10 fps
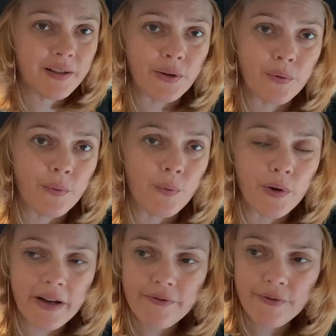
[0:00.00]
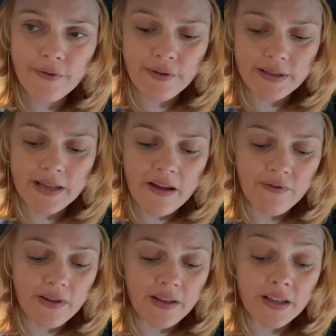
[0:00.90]
know, whatever this
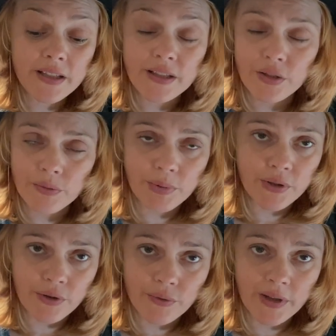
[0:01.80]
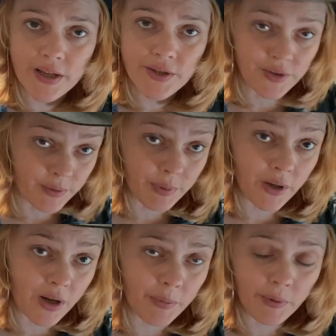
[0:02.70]
heavy thing is, it could be another relationship, a
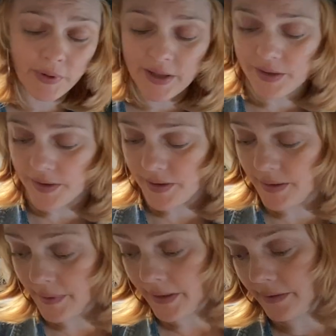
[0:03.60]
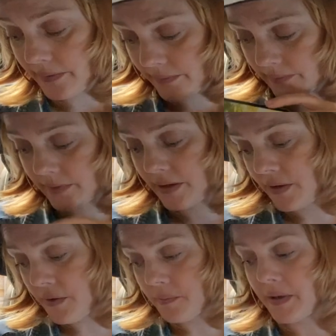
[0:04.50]
karmic relationship.
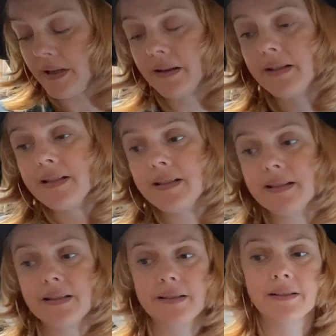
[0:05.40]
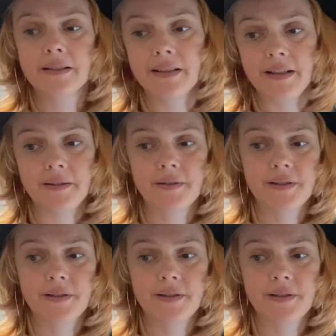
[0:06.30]
Excuse me, this is the